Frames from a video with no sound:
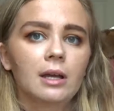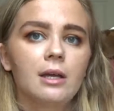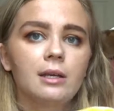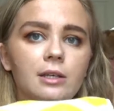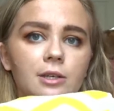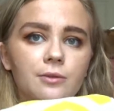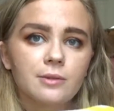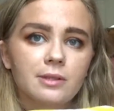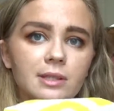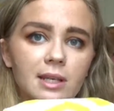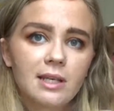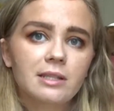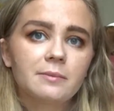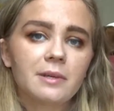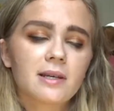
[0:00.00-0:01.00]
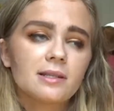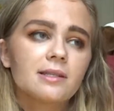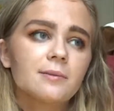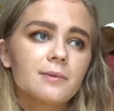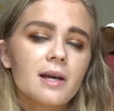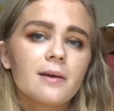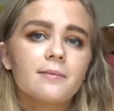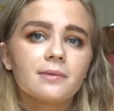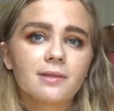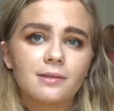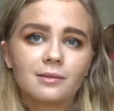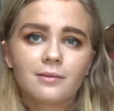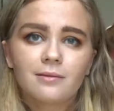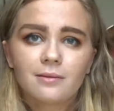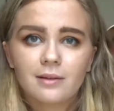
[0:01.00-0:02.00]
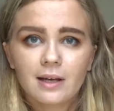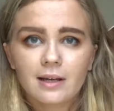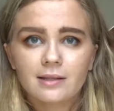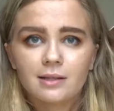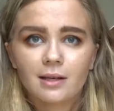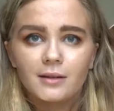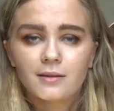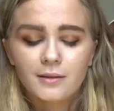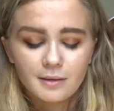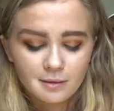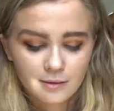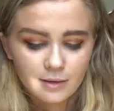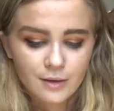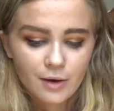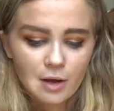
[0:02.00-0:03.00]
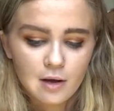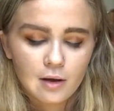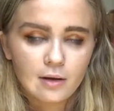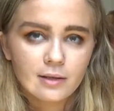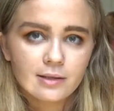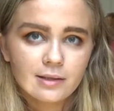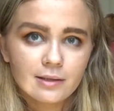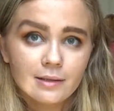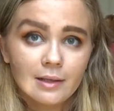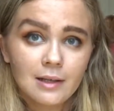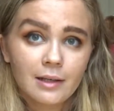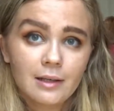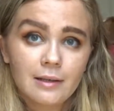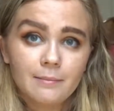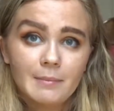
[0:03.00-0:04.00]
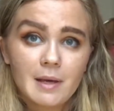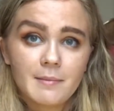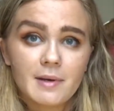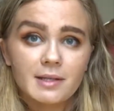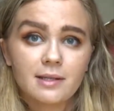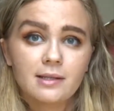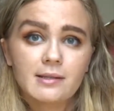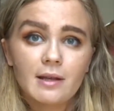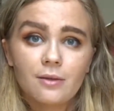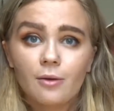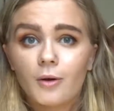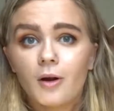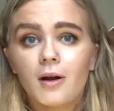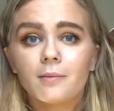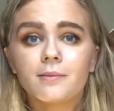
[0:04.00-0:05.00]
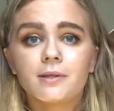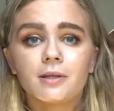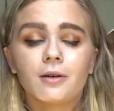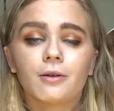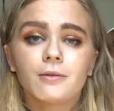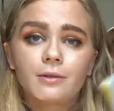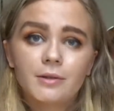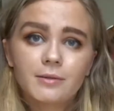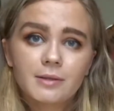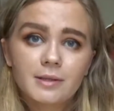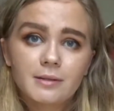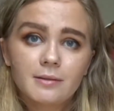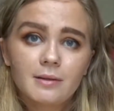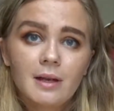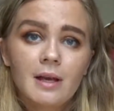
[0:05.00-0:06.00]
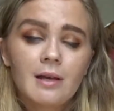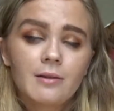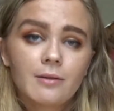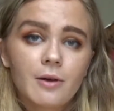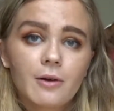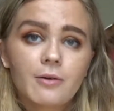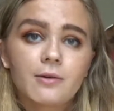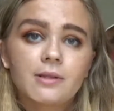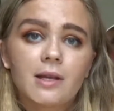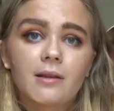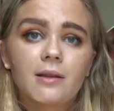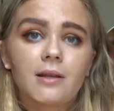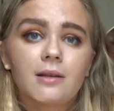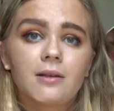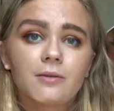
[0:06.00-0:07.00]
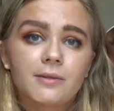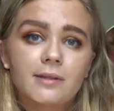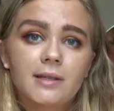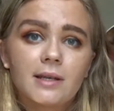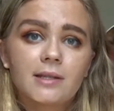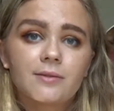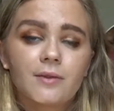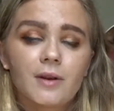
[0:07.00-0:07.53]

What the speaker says: use these because sometimes, like I said, the dogs make messes, they throw up, so use those, and then use this for